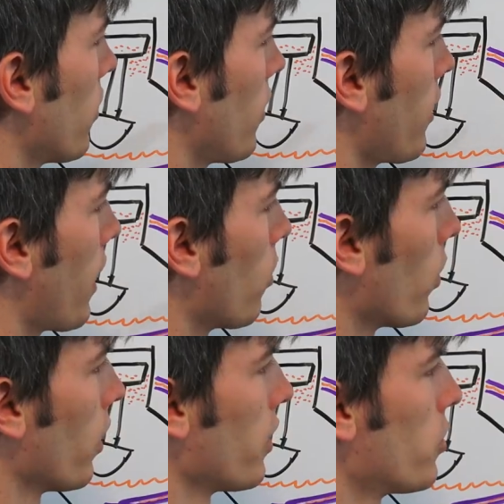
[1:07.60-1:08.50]
to send that
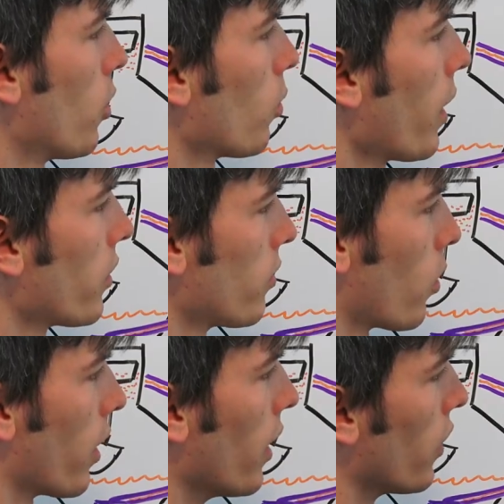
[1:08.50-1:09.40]
oil into a
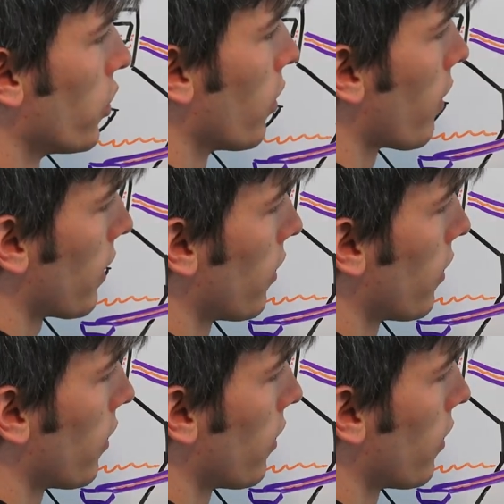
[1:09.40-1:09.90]
reservoir. So you've got